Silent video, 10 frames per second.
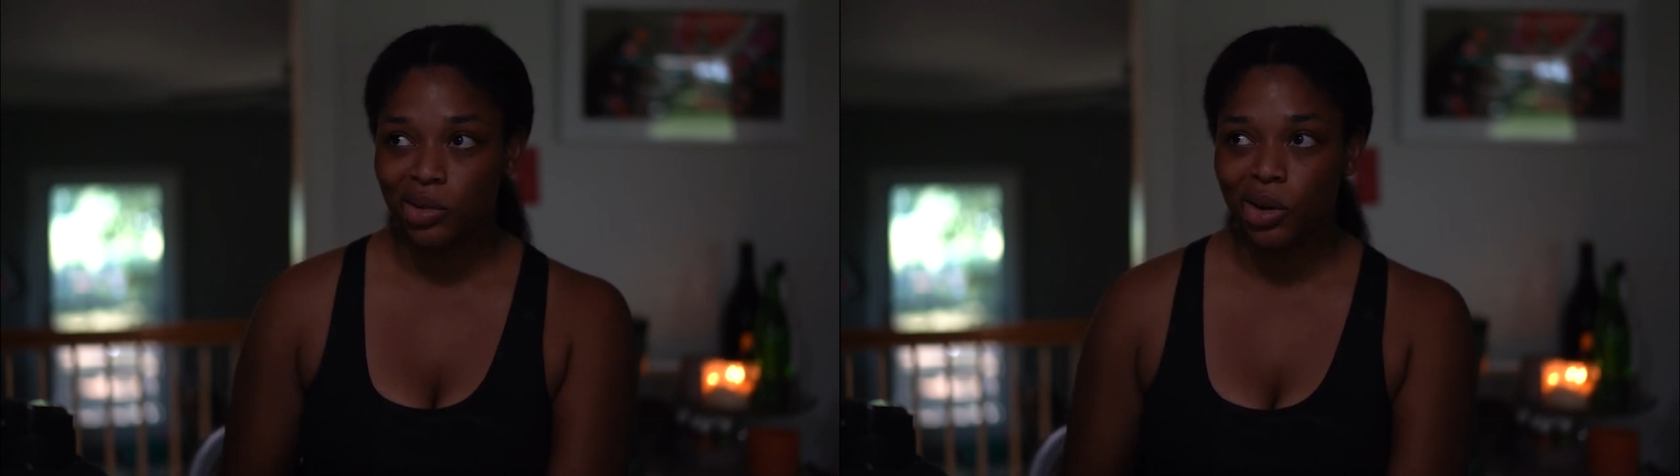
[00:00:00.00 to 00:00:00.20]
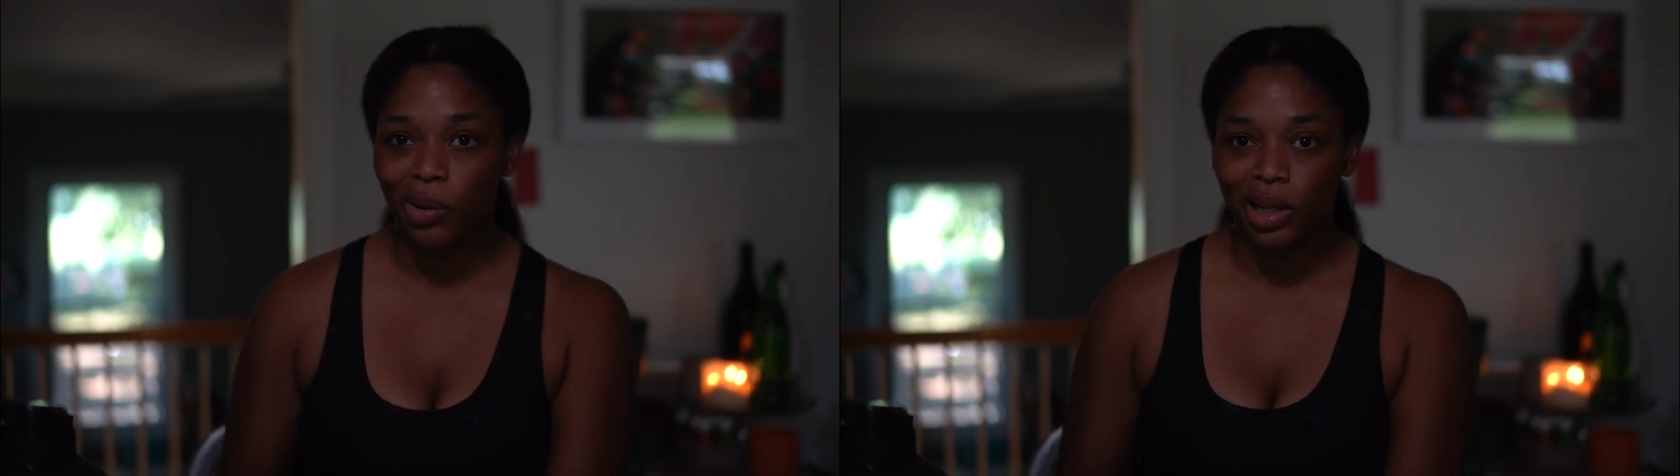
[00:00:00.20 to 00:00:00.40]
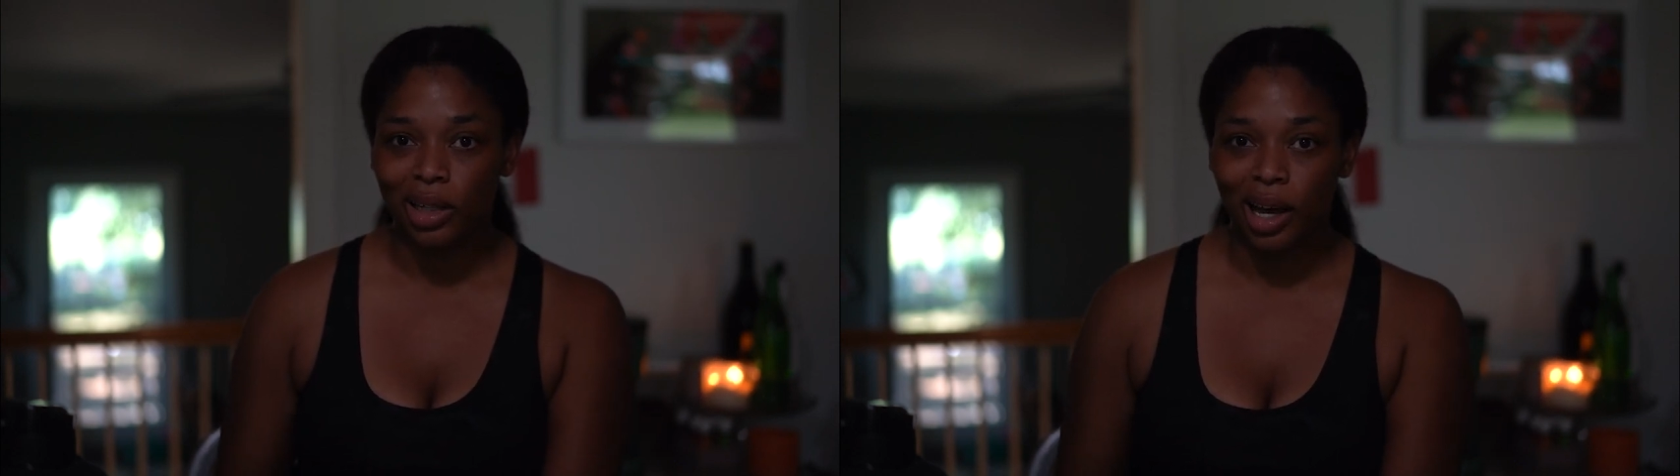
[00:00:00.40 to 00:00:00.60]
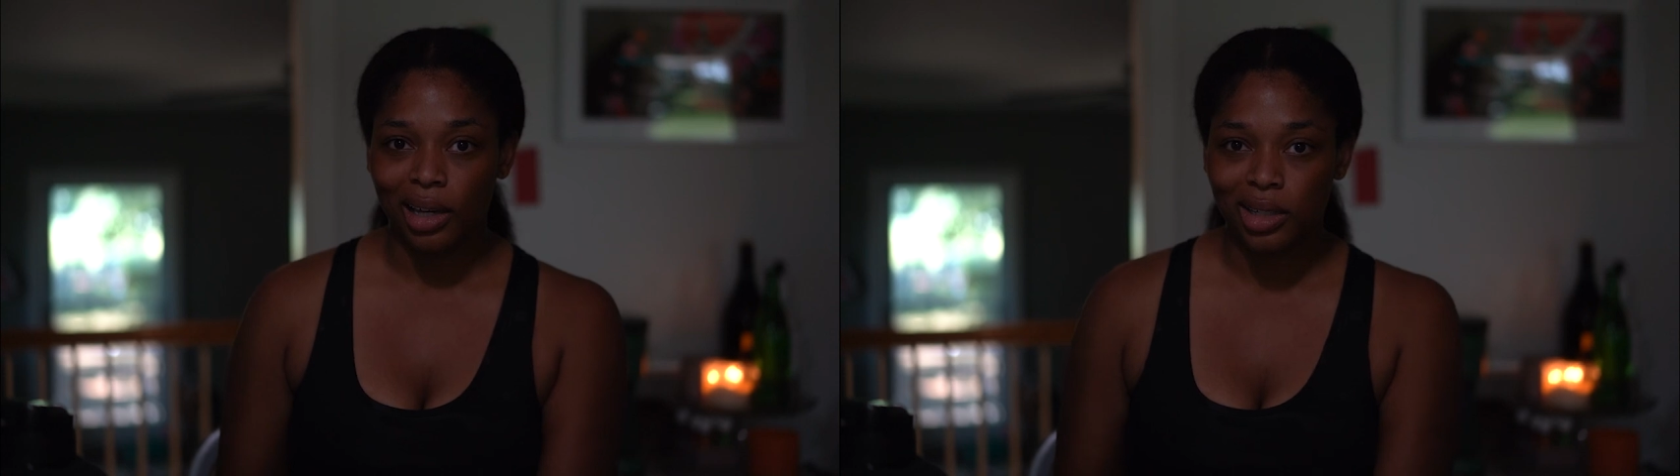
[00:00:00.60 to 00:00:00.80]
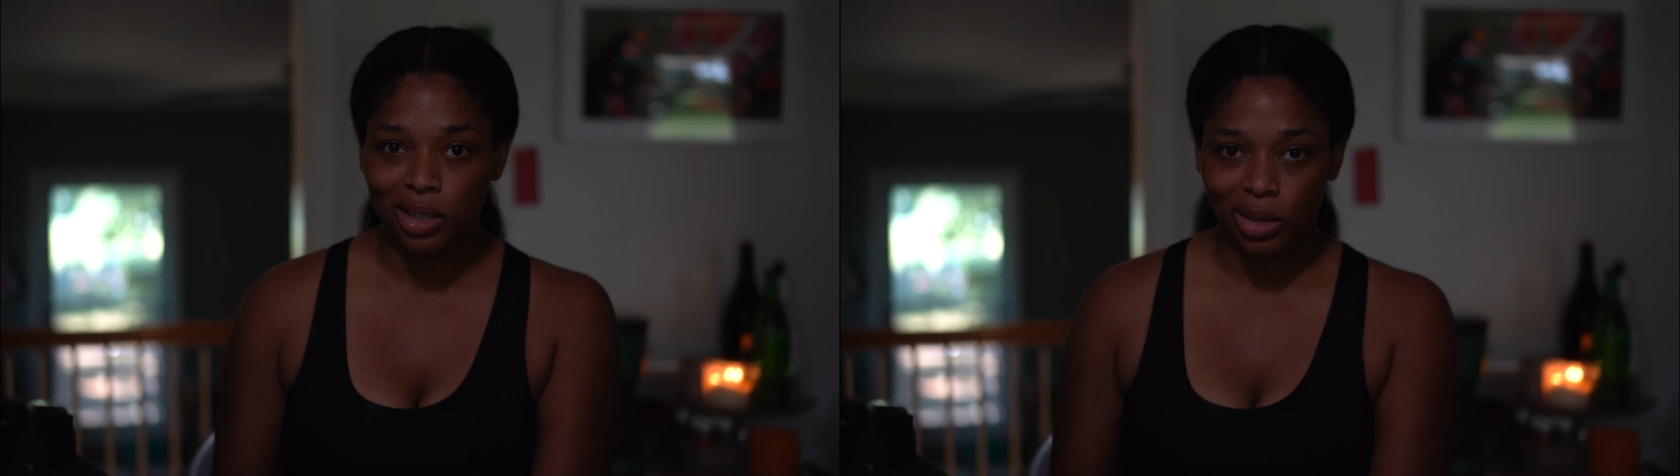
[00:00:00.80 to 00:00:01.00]
you know
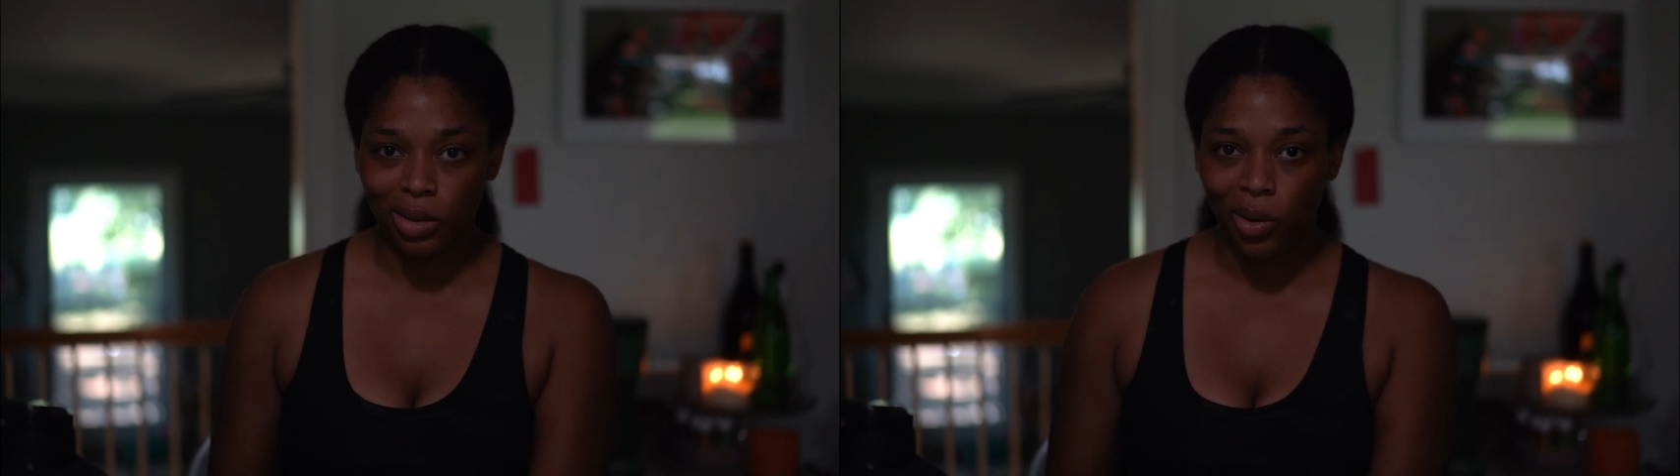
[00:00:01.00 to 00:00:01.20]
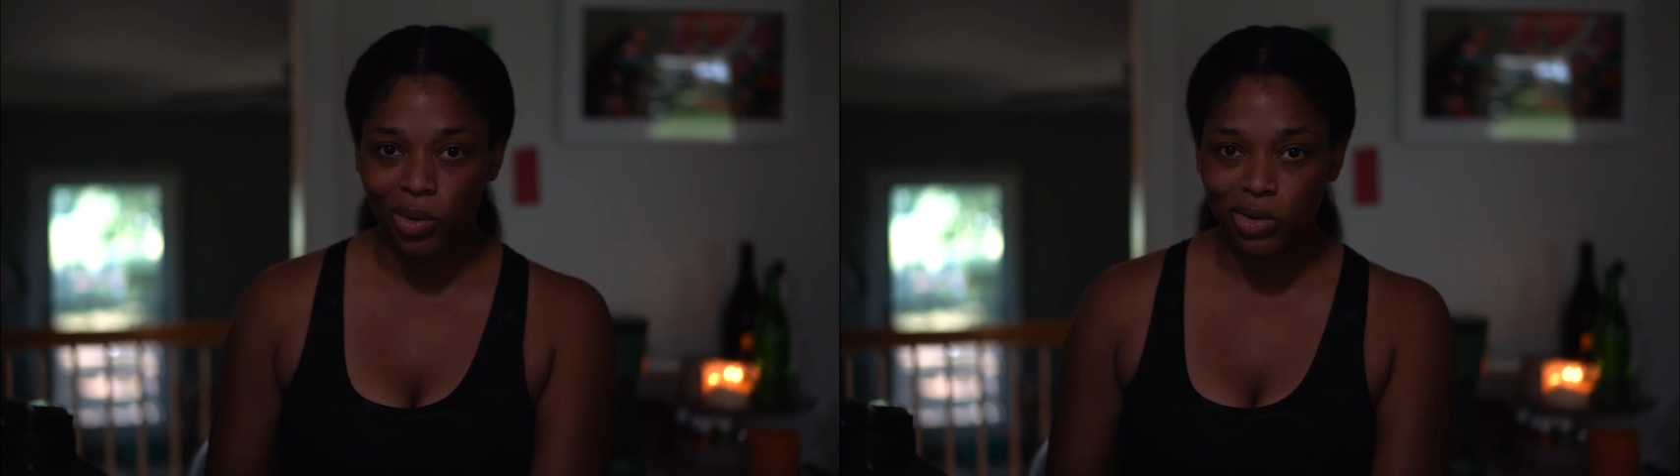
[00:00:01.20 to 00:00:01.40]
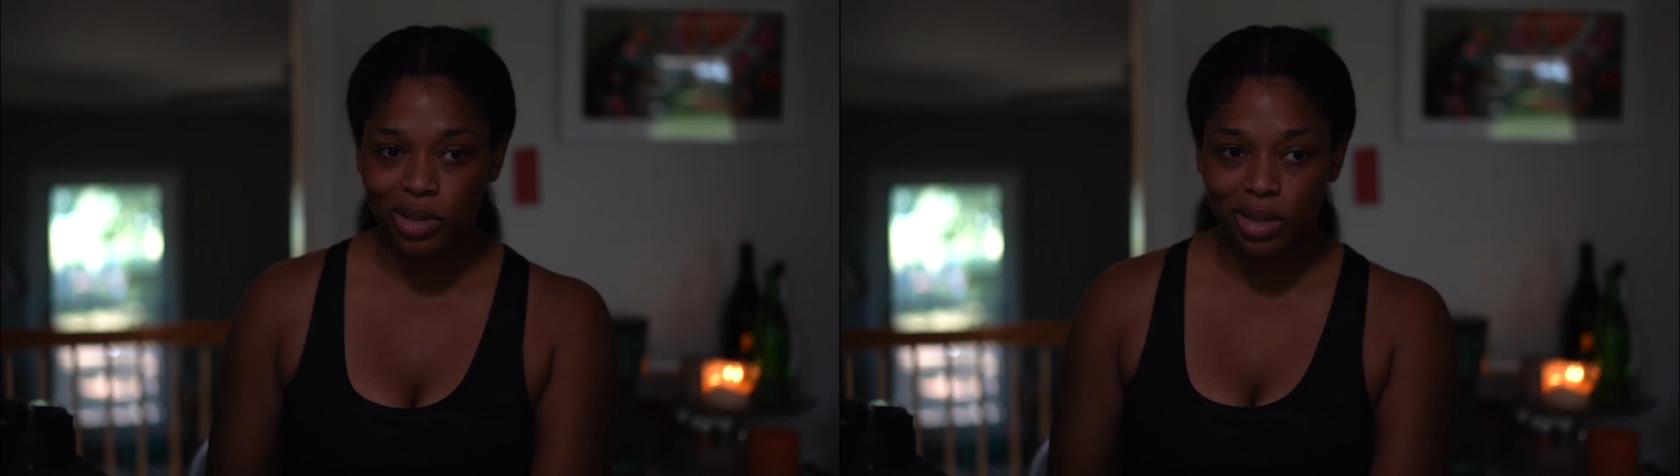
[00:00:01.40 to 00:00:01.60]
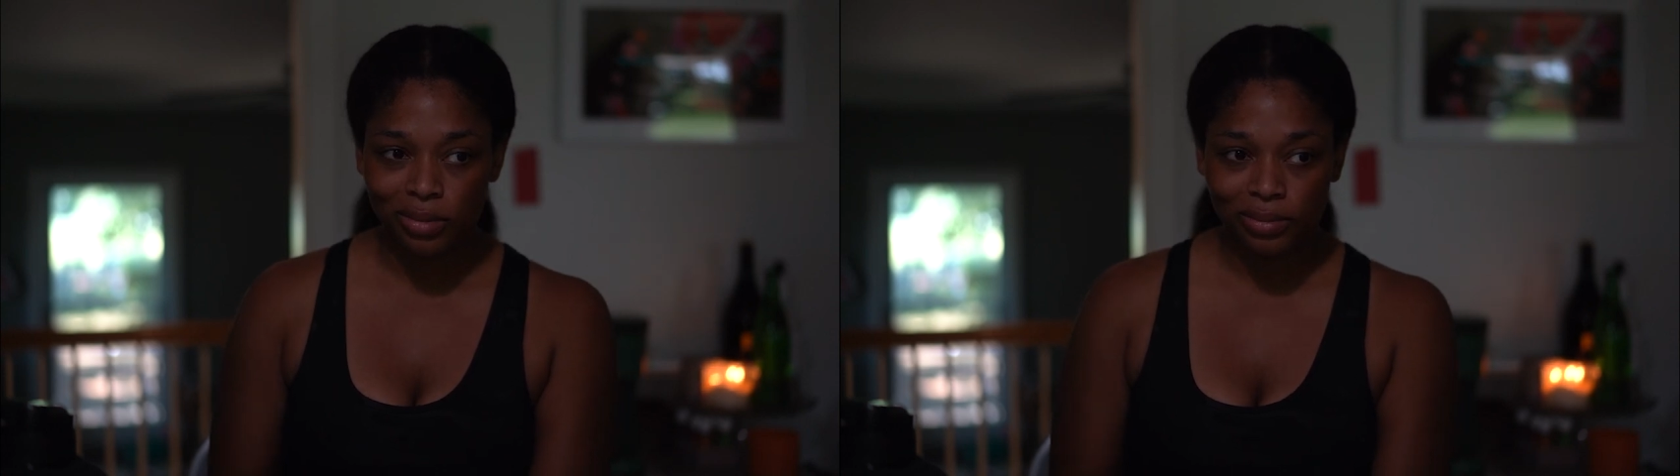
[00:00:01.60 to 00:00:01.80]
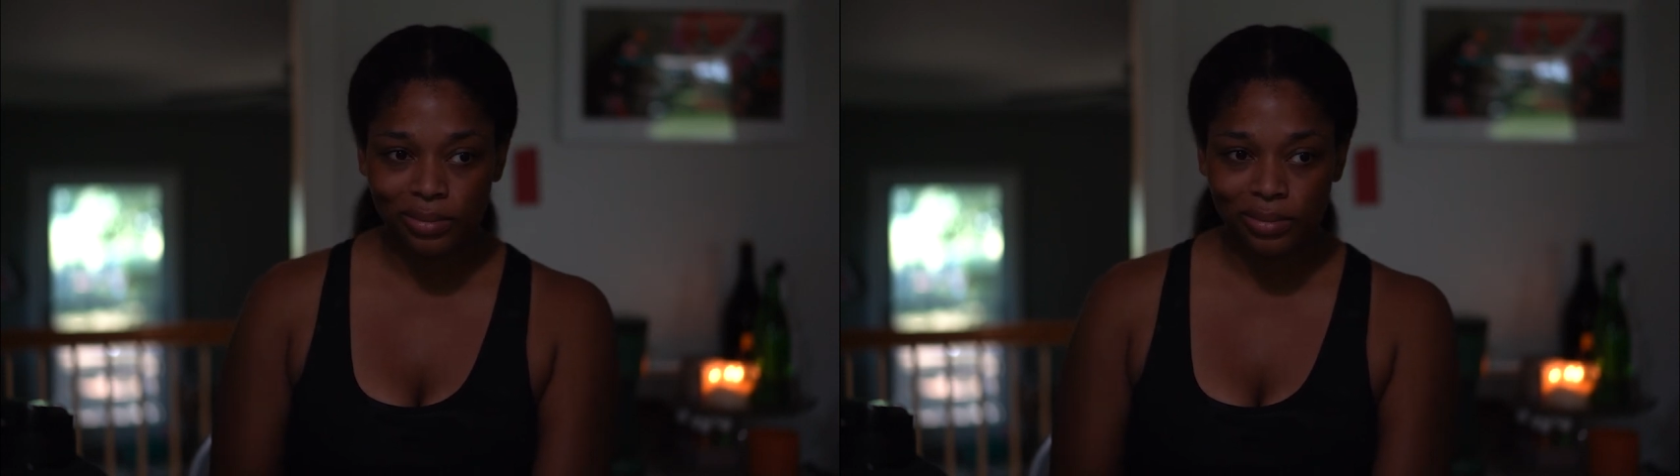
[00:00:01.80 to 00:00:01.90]
align to your goals,